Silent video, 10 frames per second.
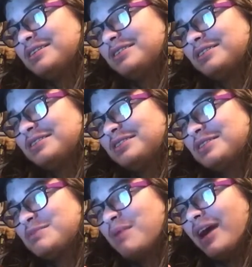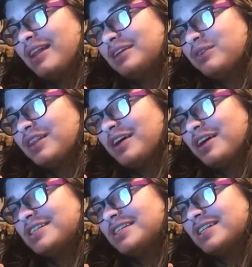Smiling with
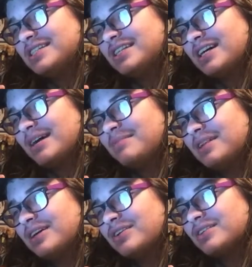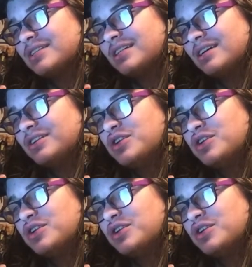lust. This time there's a new